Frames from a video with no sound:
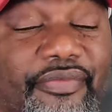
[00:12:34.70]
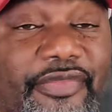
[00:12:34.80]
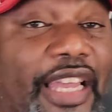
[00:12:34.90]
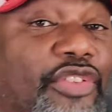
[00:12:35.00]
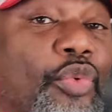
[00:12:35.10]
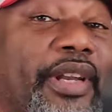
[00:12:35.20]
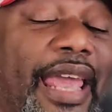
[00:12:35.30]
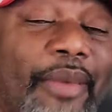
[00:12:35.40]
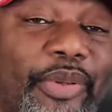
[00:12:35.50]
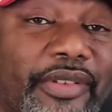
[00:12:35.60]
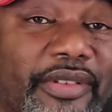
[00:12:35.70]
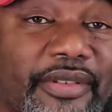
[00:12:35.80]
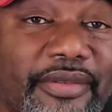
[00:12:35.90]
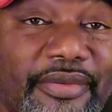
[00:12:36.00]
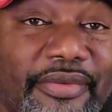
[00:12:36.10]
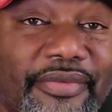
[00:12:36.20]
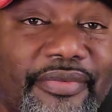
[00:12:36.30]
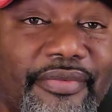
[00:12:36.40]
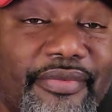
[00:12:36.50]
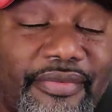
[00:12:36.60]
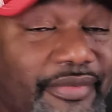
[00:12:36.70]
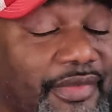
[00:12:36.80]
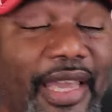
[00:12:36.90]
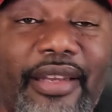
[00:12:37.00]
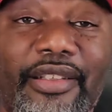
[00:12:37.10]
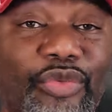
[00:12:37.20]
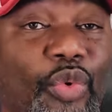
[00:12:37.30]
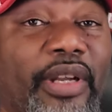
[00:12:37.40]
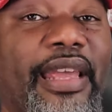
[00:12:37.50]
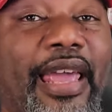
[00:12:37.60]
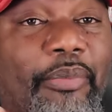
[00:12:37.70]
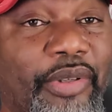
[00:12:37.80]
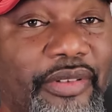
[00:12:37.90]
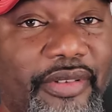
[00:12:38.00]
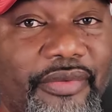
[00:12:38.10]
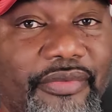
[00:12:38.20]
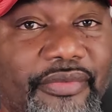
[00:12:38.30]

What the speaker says: That's what happens. That is what happens.